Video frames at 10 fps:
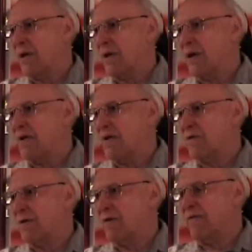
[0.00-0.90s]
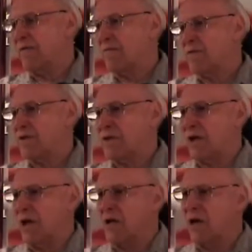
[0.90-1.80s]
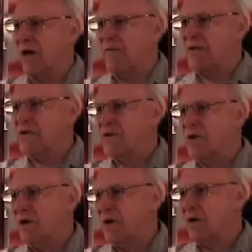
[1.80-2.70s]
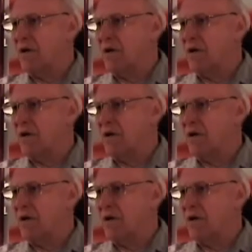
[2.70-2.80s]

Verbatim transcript: I don't know if it was an officer